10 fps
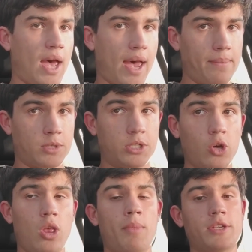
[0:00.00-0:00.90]
I'm
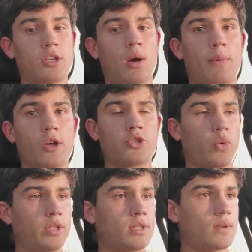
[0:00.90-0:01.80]
still on my stock ball
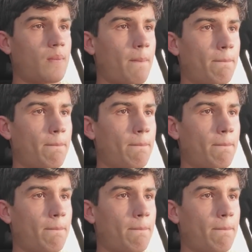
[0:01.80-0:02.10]
joints.